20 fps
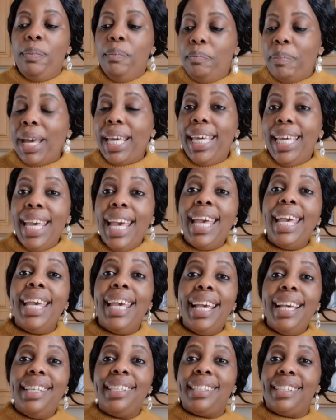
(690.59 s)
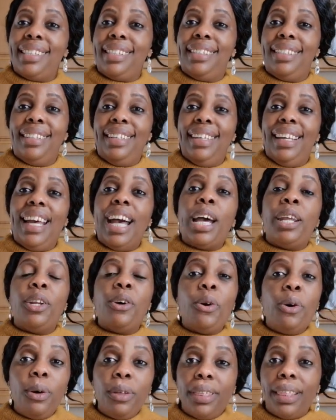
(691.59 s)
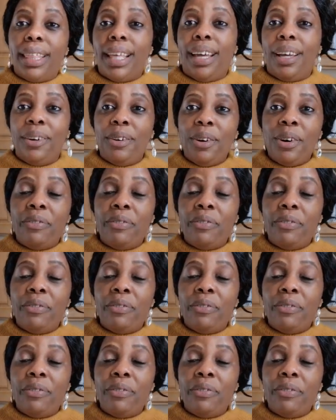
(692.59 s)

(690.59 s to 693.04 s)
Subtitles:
But here he is, an author